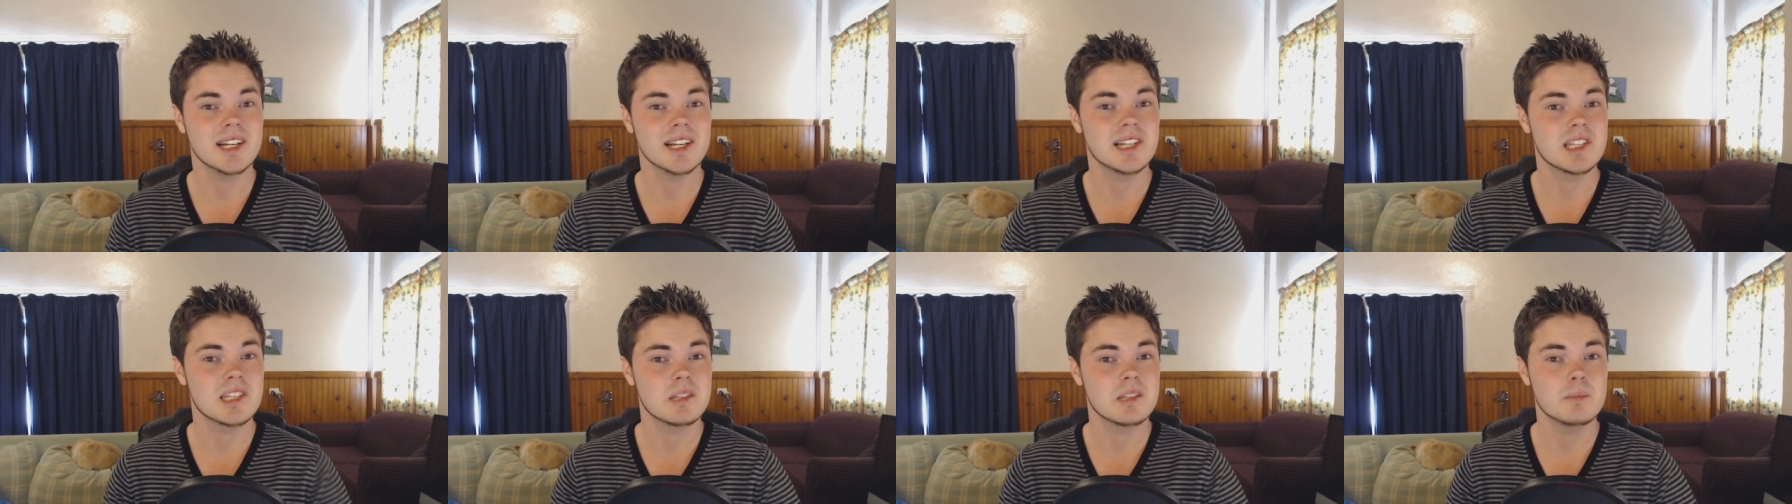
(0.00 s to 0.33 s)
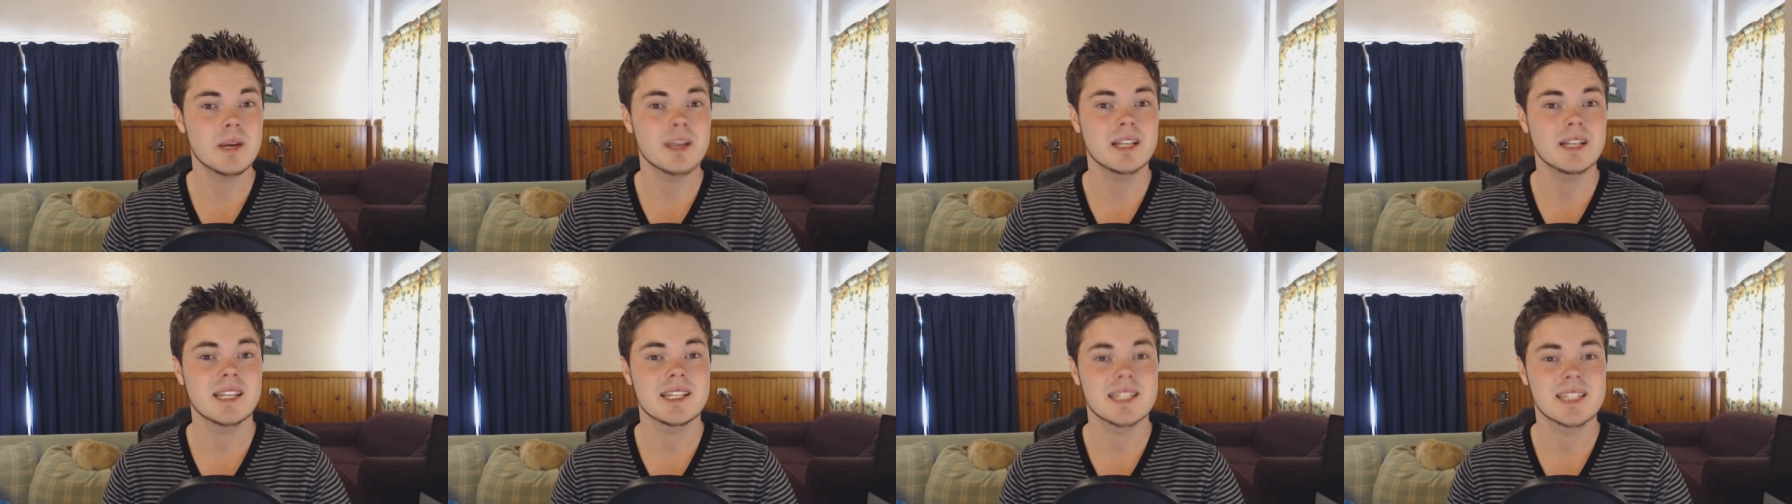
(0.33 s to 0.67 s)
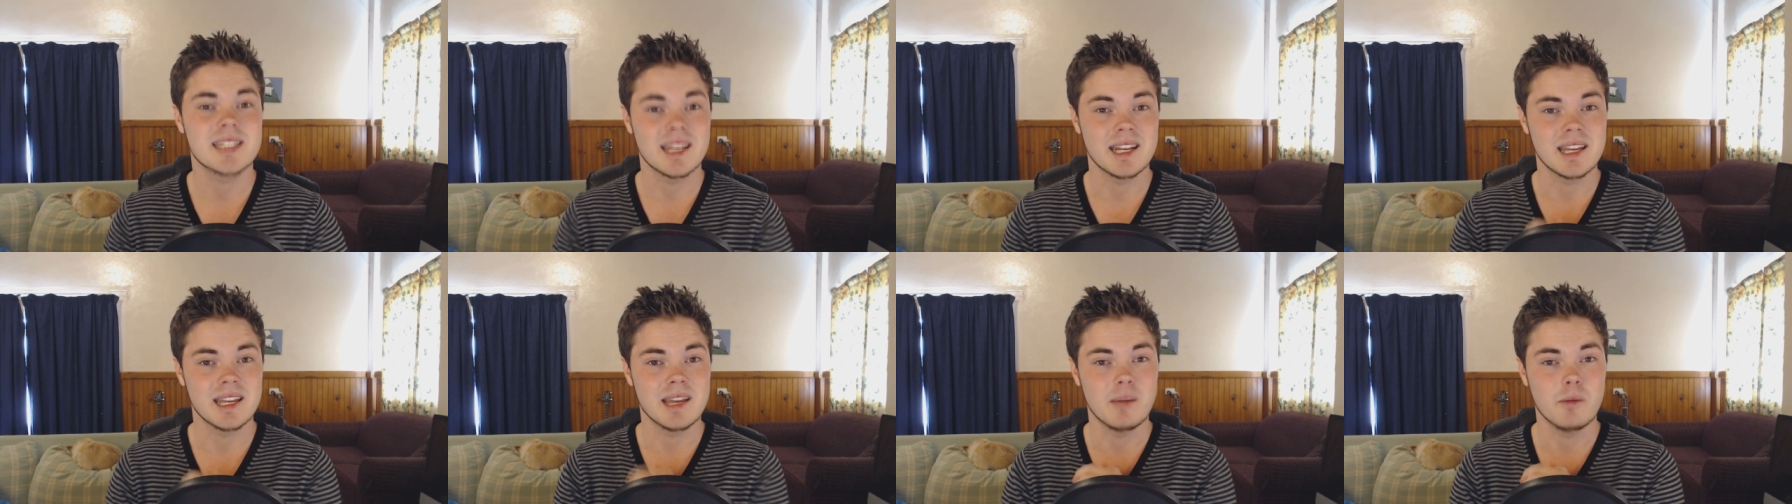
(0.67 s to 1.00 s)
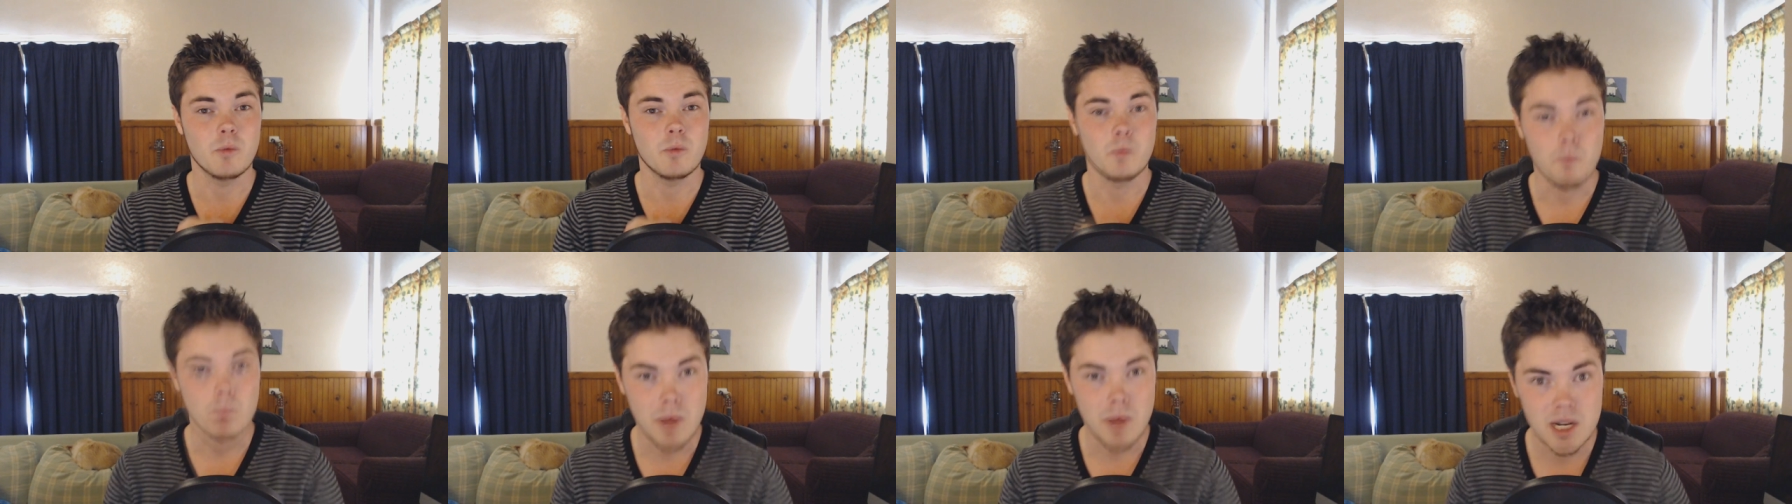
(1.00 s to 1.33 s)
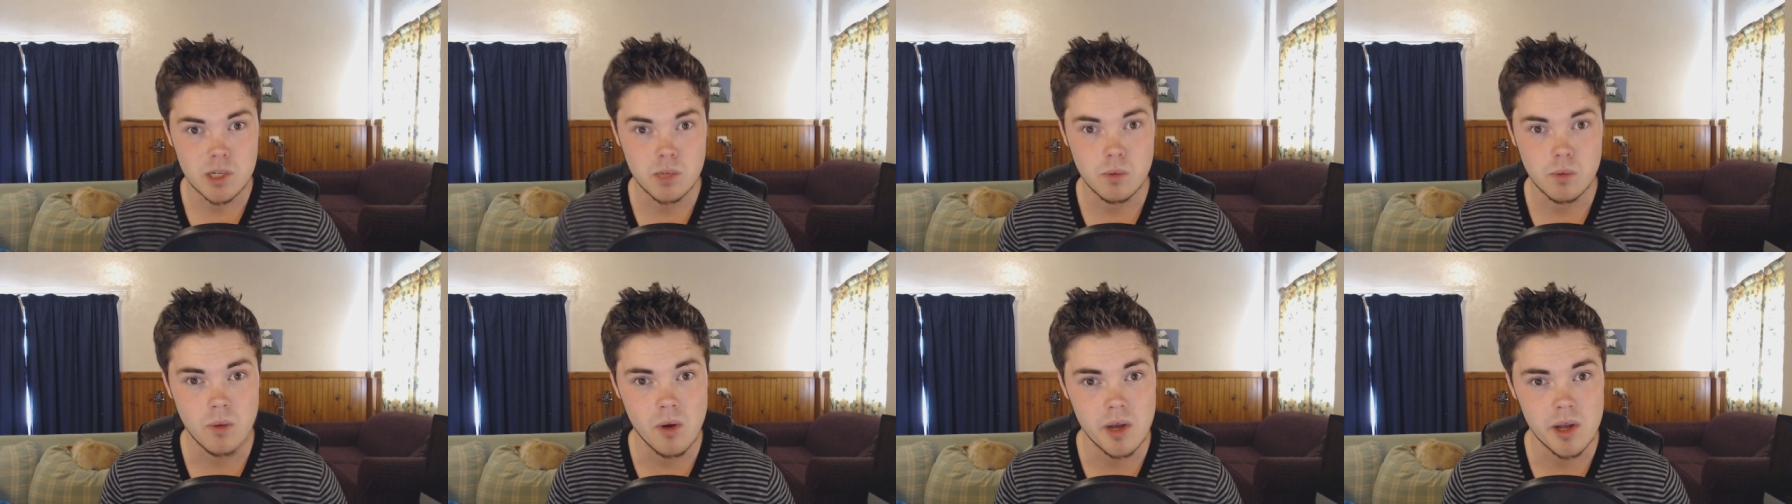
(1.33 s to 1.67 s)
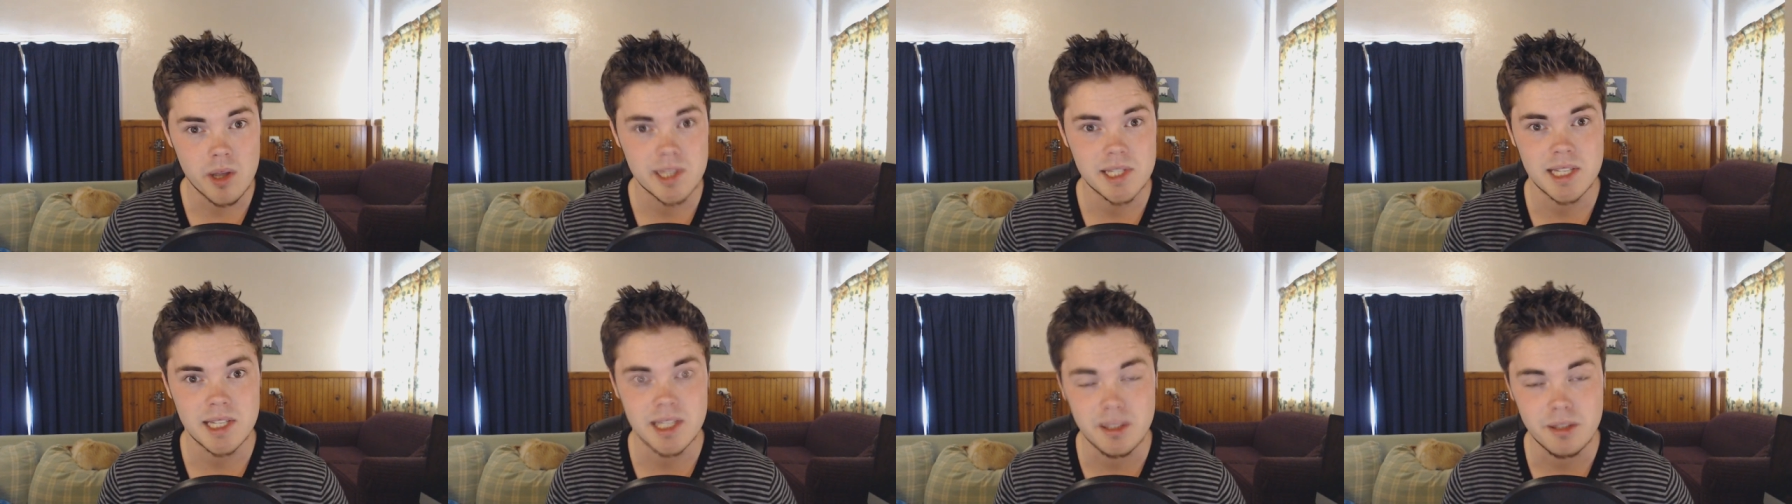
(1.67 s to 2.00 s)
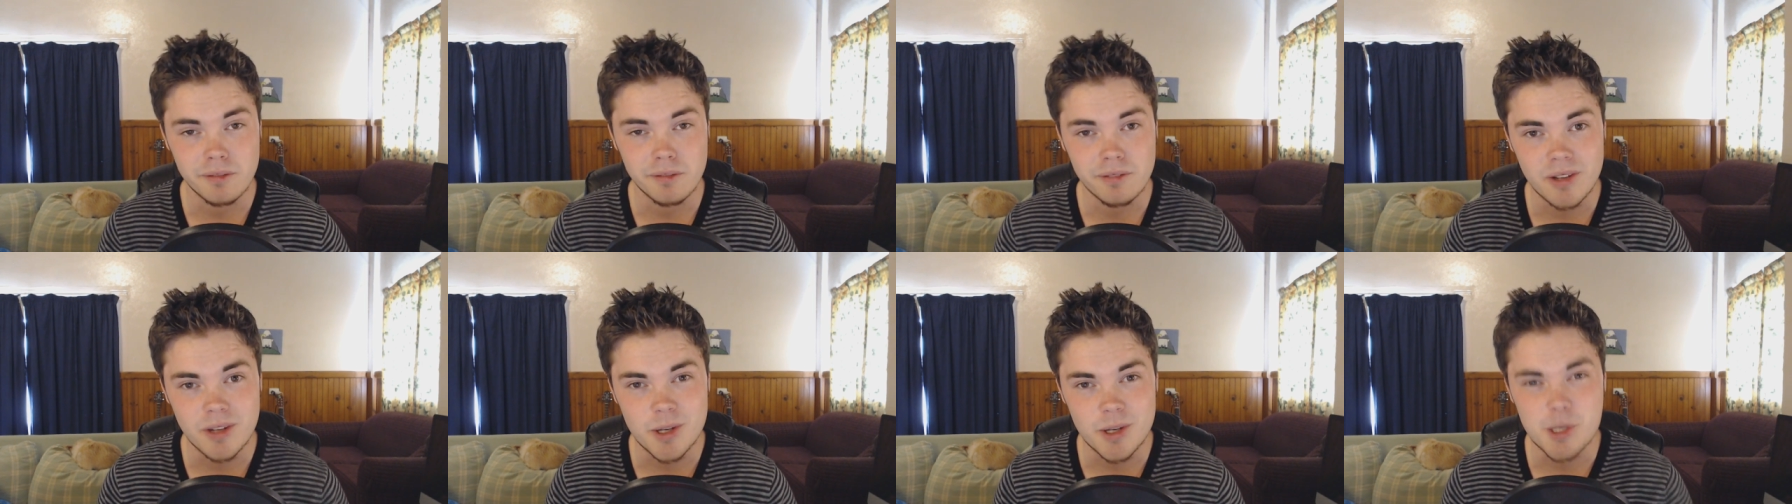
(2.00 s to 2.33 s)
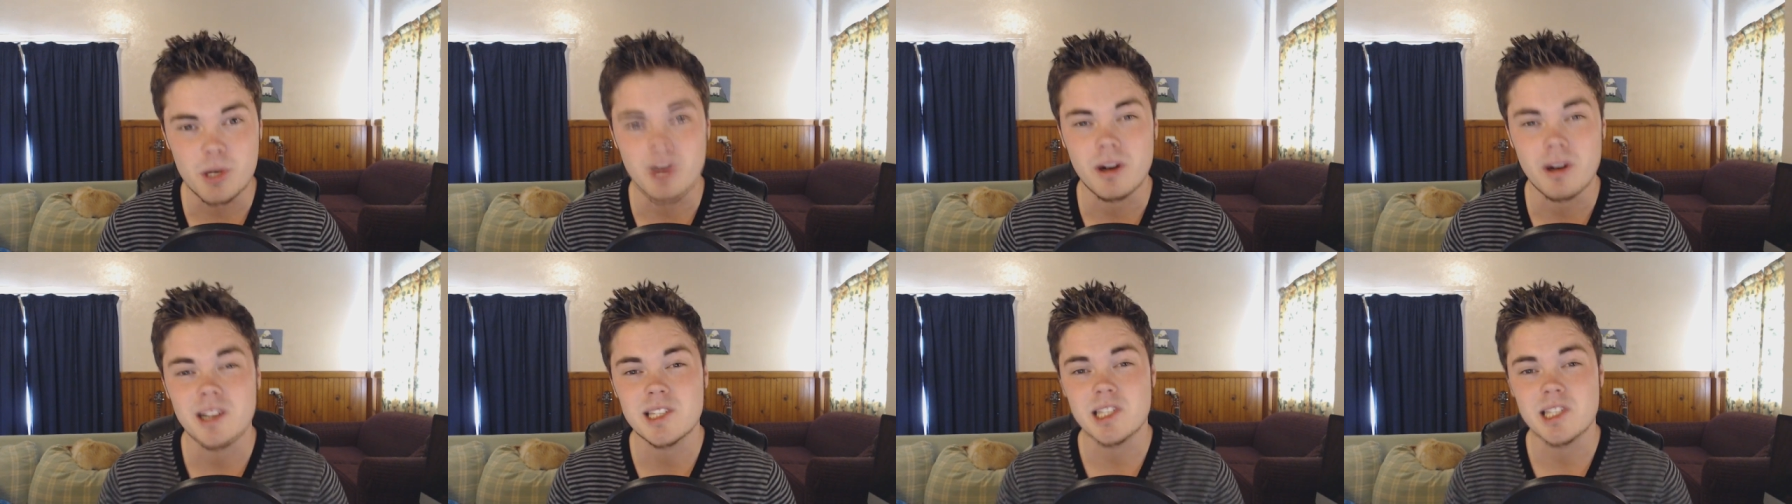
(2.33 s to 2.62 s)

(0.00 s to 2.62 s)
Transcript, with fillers: and I suspect that's going to get much worse in the future.